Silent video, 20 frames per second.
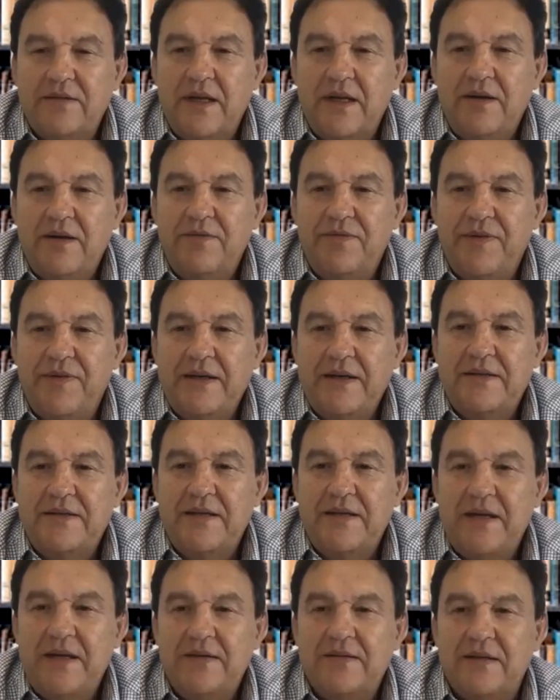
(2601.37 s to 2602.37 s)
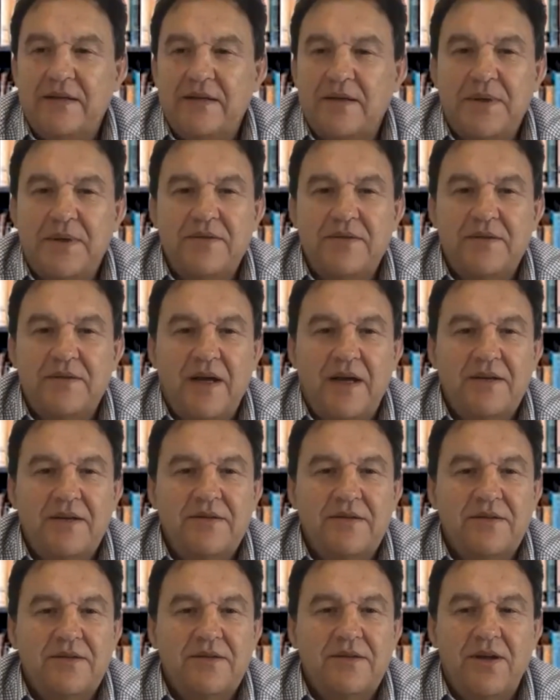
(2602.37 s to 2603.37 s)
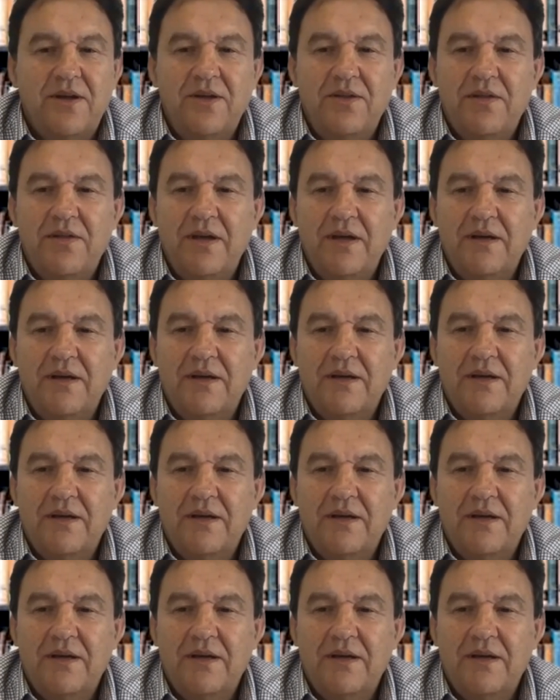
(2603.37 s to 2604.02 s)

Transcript: did fantastic presentations, don't you think?